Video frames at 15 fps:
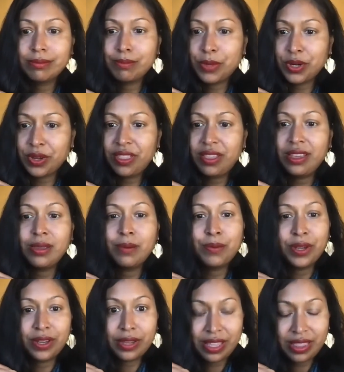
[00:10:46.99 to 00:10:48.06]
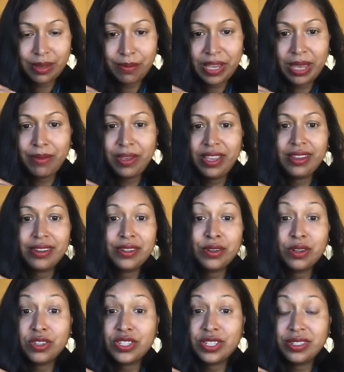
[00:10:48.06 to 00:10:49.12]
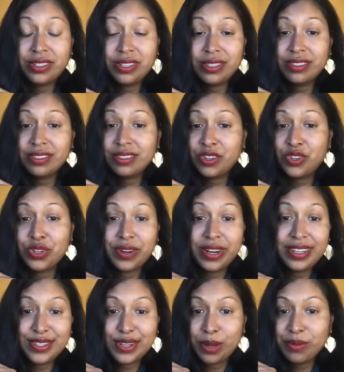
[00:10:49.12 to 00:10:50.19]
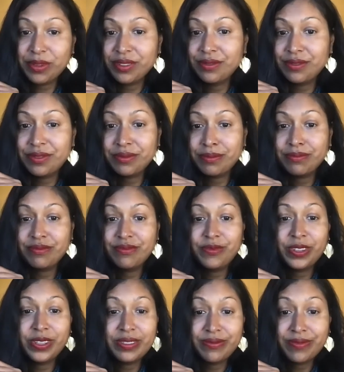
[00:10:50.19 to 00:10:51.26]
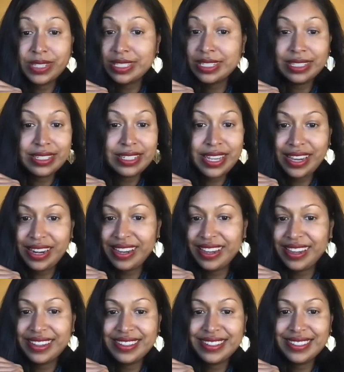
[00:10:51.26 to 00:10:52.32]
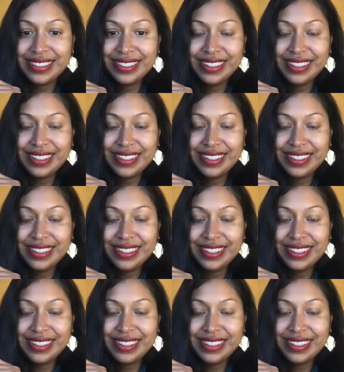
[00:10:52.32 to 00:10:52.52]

birthing the book and the baby. And Christian did such a great job of facilitating it.